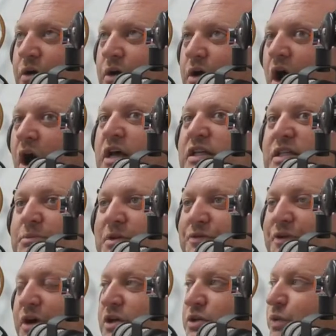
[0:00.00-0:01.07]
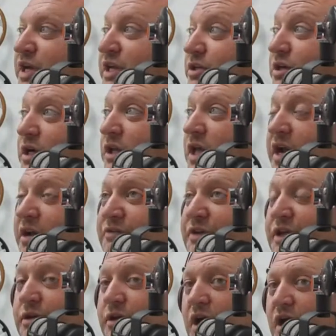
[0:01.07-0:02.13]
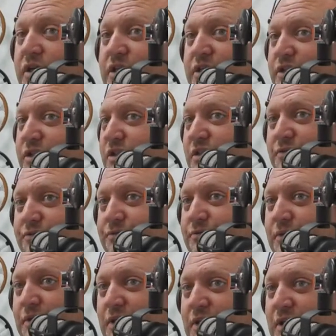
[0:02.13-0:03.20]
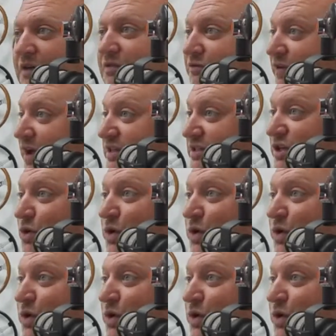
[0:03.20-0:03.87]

awesome it felt because we took a lot of video content just of the fans going